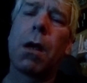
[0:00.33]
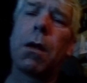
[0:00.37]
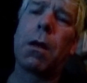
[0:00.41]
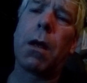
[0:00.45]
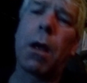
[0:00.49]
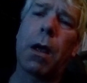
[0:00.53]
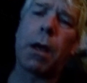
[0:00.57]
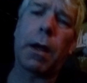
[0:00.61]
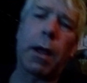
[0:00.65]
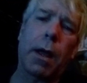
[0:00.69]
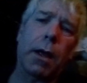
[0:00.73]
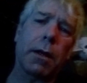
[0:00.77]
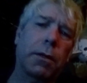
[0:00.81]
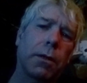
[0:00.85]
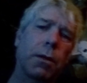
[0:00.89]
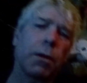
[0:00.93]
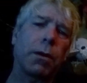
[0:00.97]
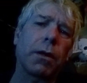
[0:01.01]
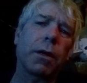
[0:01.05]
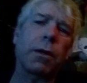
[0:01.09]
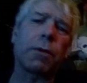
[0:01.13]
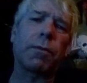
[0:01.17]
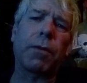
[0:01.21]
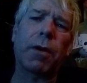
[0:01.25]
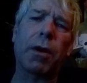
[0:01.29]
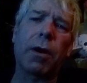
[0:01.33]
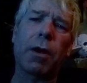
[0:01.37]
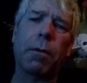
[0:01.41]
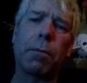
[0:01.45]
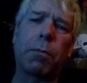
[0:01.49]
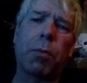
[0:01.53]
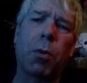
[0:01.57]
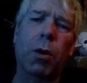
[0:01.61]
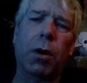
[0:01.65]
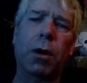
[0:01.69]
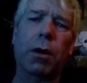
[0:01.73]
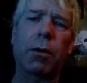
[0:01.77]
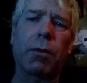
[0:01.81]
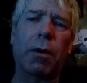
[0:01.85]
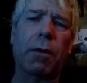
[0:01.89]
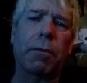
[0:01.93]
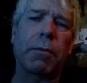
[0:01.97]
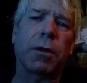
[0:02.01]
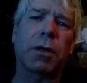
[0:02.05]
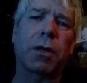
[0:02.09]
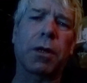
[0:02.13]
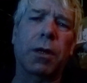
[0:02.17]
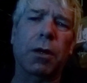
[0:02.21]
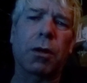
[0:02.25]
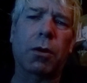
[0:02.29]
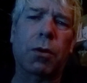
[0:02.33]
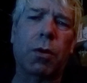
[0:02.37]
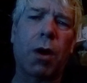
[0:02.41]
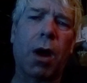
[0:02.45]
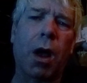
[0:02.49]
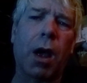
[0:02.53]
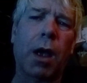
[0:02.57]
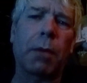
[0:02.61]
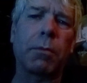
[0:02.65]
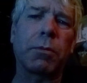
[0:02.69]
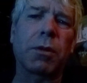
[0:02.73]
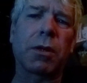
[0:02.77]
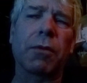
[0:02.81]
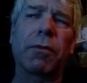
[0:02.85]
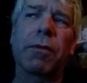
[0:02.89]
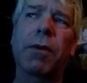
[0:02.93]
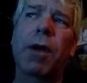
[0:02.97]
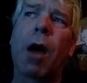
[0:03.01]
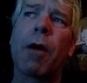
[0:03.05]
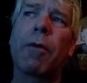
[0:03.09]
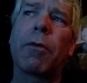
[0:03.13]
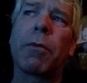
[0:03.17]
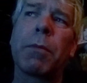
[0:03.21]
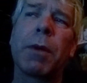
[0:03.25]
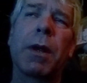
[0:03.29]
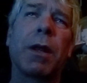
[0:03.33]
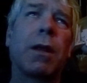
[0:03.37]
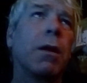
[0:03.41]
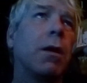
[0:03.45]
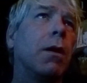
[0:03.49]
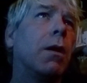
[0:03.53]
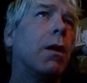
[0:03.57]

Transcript: How you guys doing? This is very important in reference to the crimes of government.